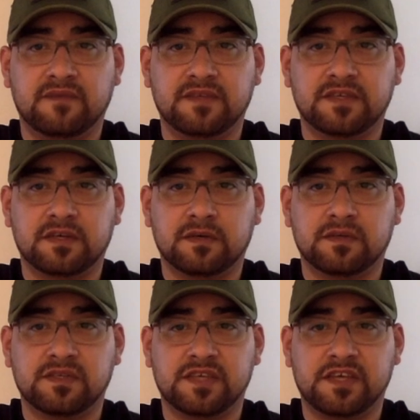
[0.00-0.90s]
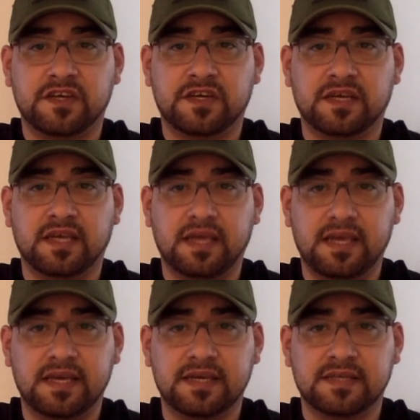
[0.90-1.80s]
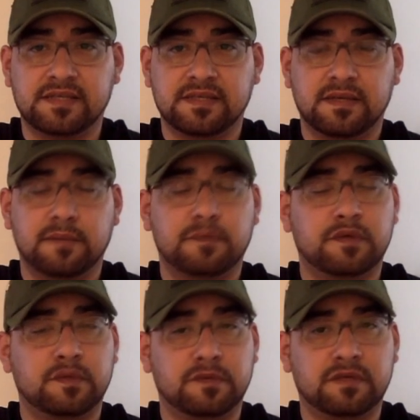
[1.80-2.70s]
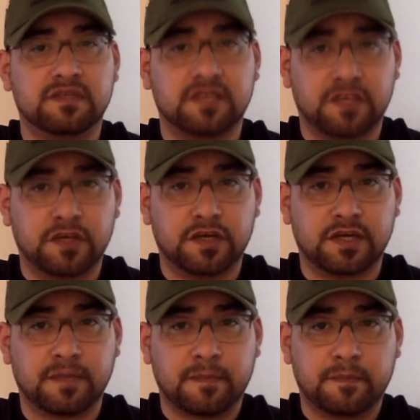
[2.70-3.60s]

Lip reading: physical security is perimeter security.